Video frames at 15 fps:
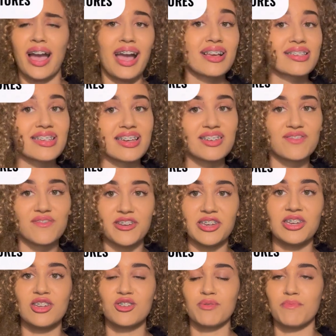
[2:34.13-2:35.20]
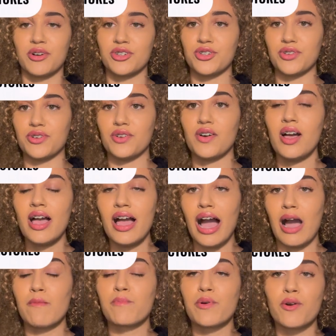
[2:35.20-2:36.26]
essays for each module,
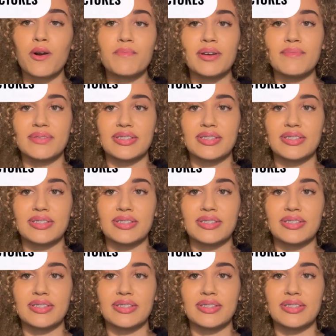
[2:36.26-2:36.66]
and problem